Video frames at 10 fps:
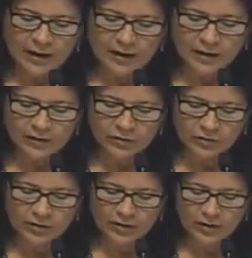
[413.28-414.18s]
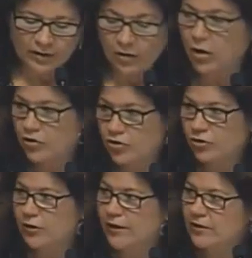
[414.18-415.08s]
and on
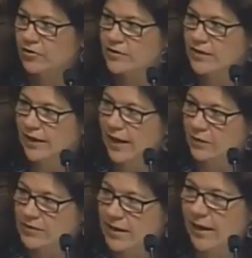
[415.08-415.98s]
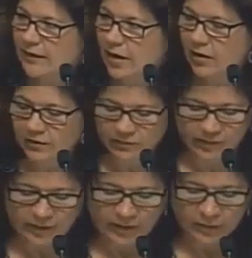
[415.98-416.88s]
shoreline and outside of
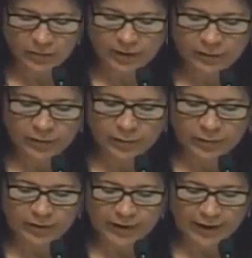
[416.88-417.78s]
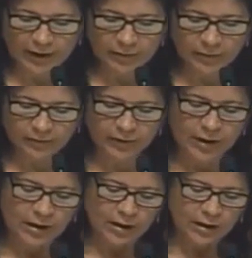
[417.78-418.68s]
working with marine animals.
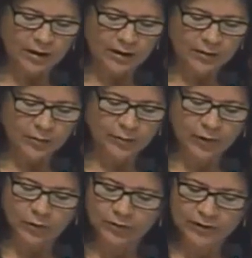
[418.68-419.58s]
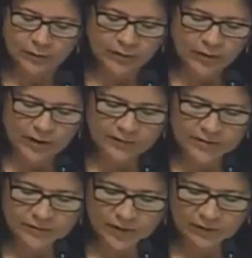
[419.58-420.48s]
We coordinated with all
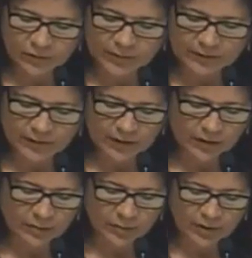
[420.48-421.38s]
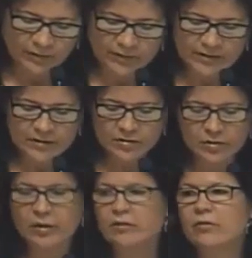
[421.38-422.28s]
levels of government and nonprofits. It
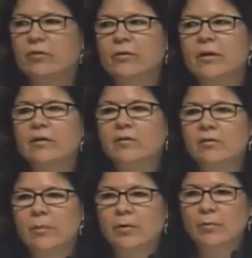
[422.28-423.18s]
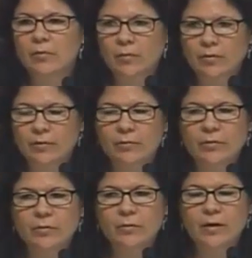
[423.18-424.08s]
took us 2 years, but we worked
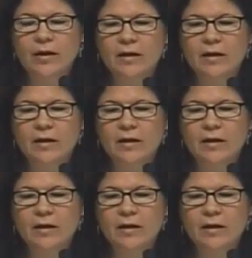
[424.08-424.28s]
through